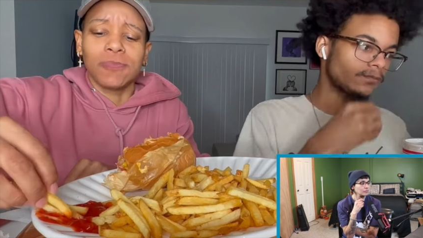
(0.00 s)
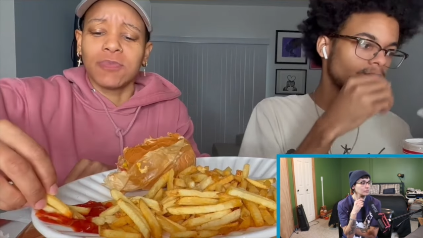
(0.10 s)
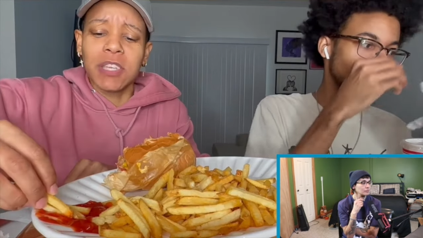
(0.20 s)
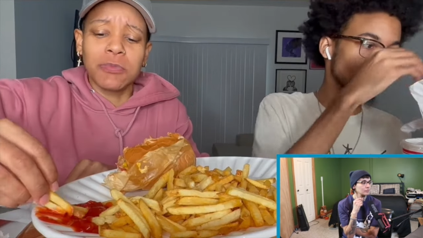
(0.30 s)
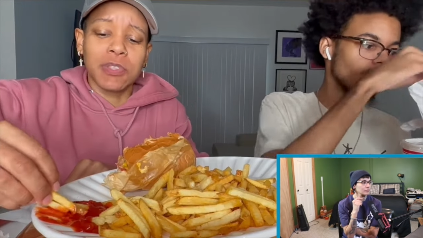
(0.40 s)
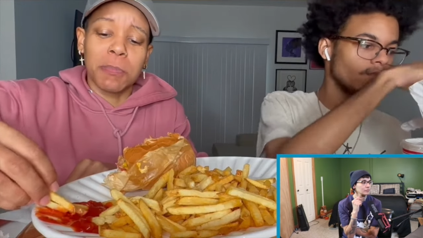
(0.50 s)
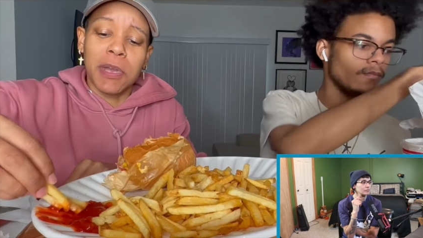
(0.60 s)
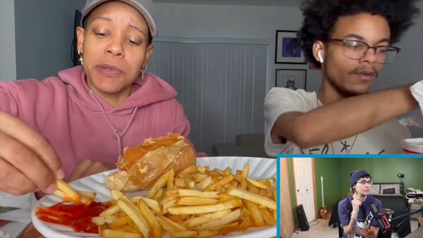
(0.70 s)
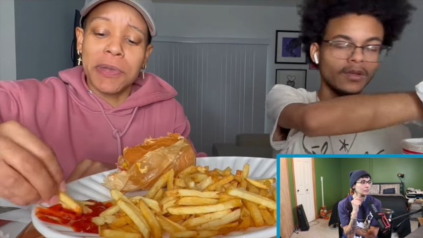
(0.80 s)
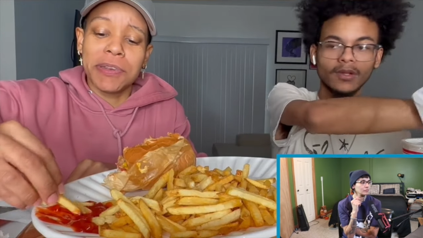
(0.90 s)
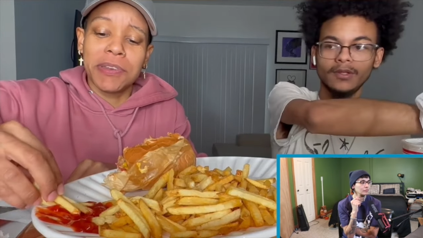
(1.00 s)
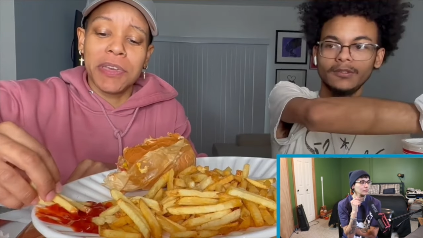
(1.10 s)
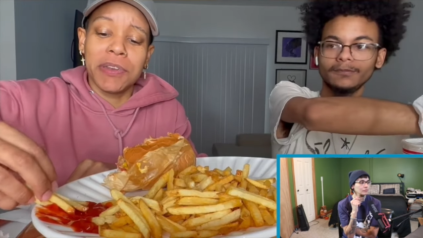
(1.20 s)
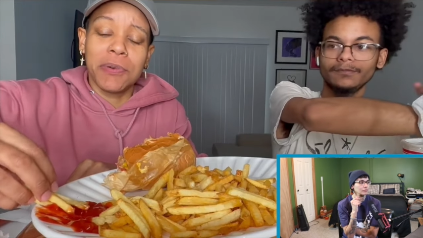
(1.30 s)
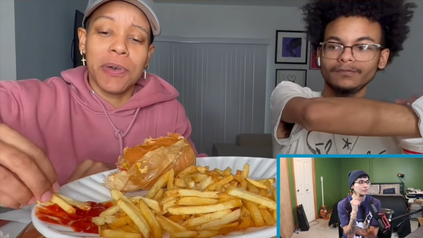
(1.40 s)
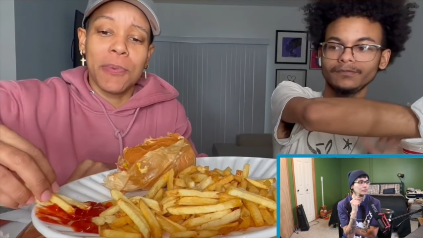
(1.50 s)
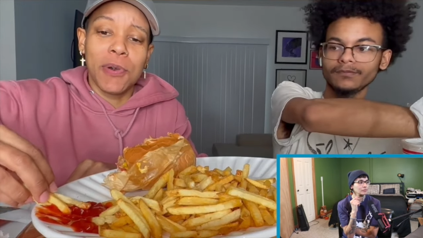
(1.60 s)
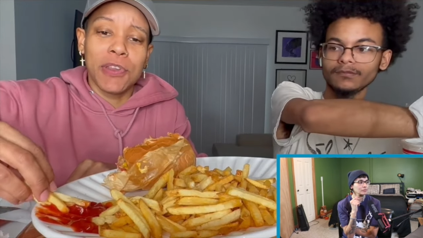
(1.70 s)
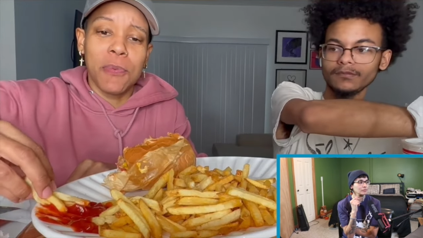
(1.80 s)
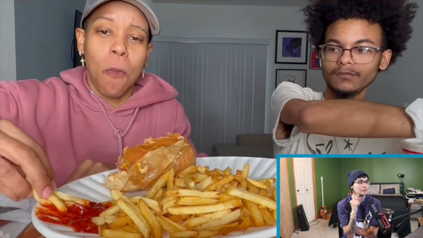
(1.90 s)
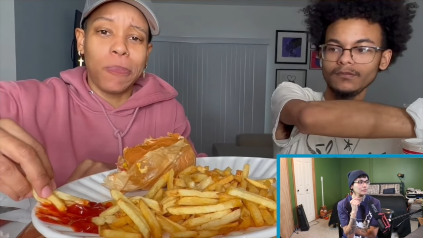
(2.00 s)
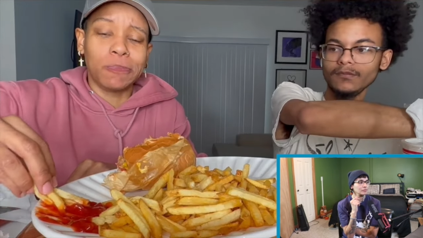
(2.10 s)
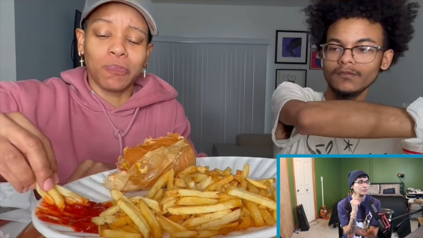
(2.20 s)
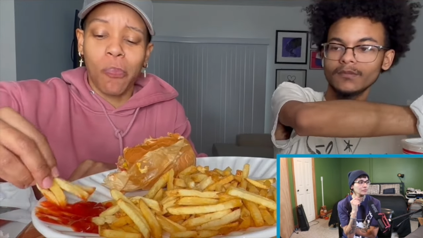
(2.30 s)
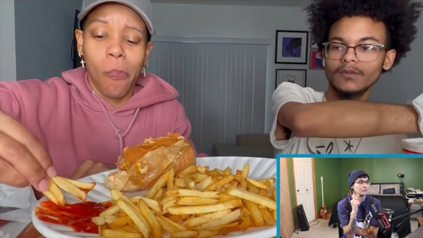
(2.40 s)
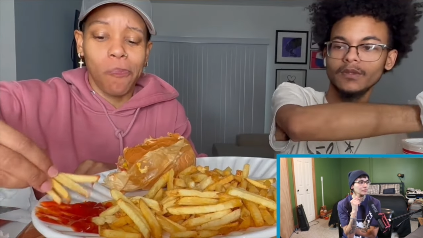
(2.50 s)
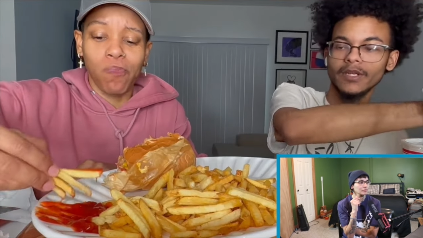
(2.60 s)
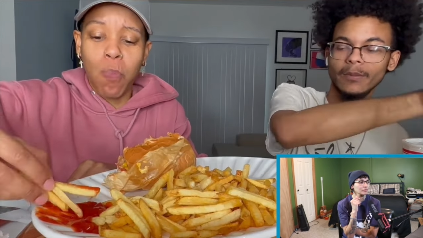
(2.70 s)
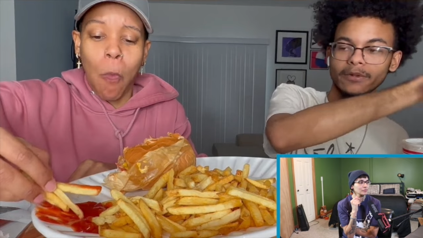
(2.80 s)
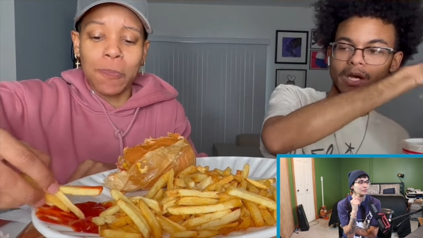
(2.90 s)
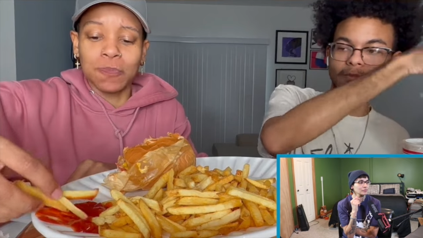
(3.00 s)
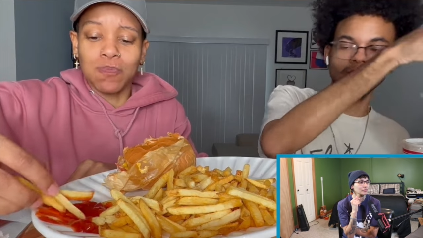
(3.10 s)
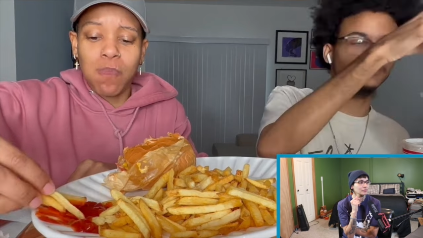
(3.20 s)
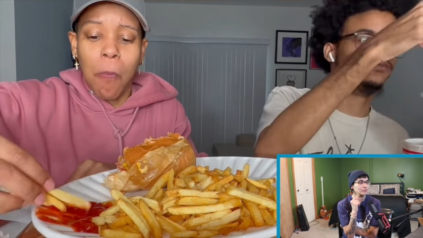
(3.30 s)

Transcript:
Speaker 1: This was the burger I did not know I wanted. The double double.